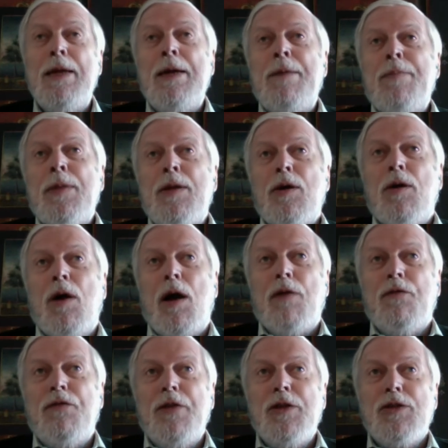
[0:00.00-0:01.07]
the
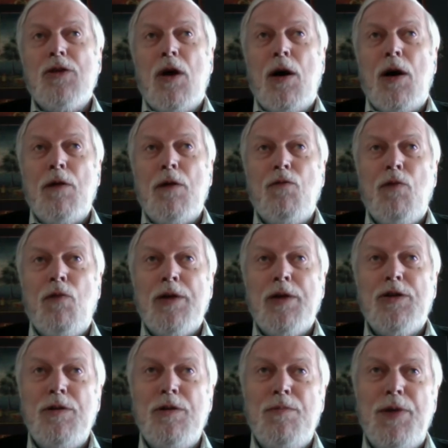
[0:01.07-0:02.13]
conference on what
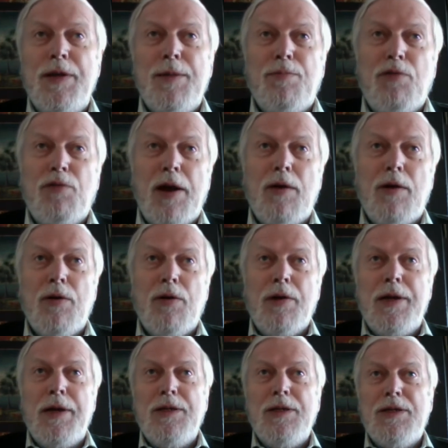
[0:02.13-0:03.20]
should be the
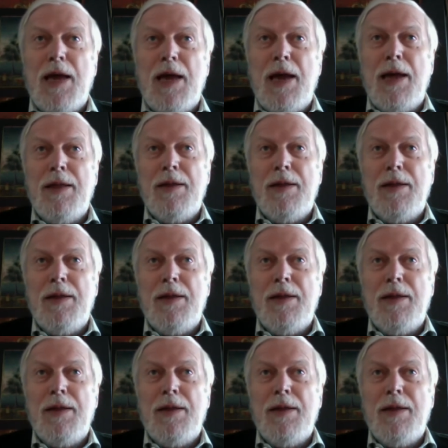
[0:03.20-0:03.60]
priorities and